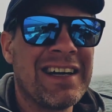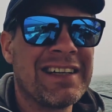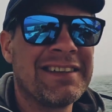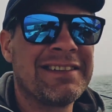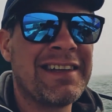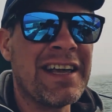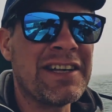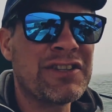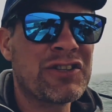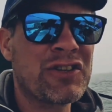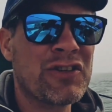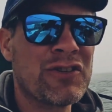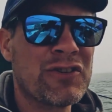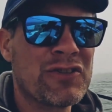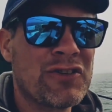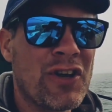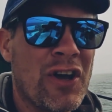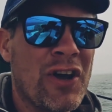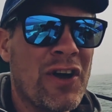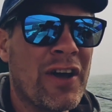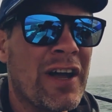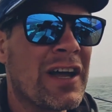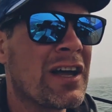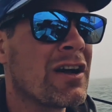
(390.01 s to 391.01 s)

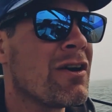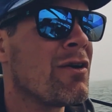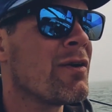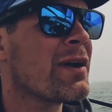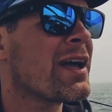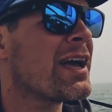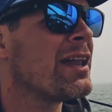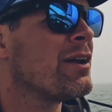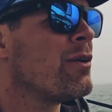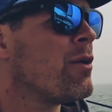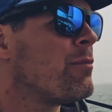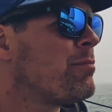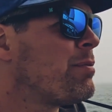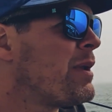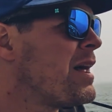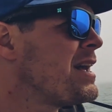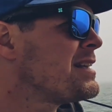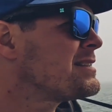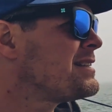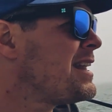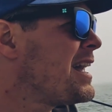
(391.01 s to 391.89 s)
Disconcerting going into a place